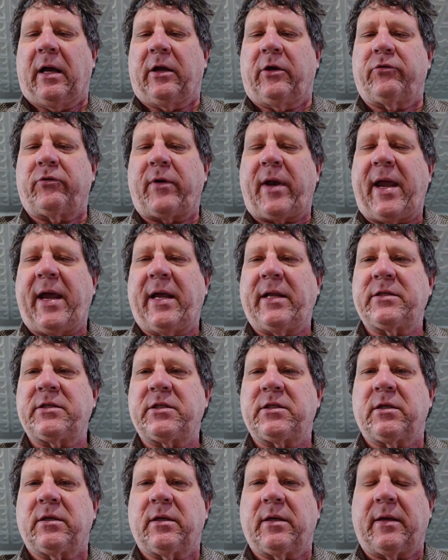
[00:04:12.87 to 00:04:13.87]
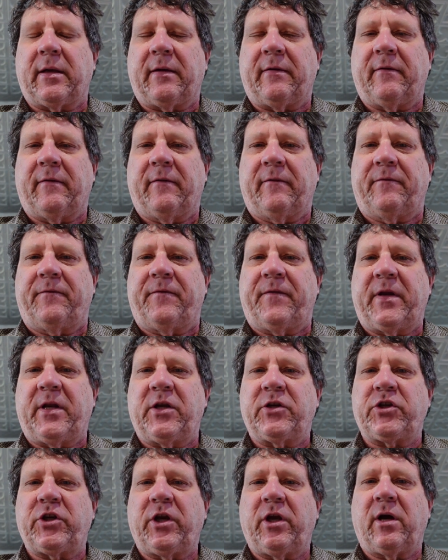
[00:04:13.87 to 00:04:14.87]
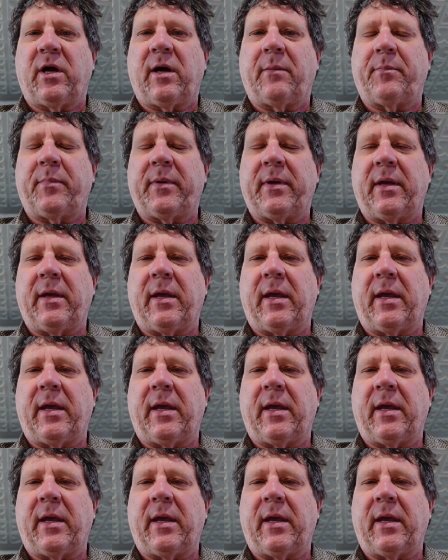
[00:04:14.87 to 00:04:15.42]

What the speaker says: grants finishing up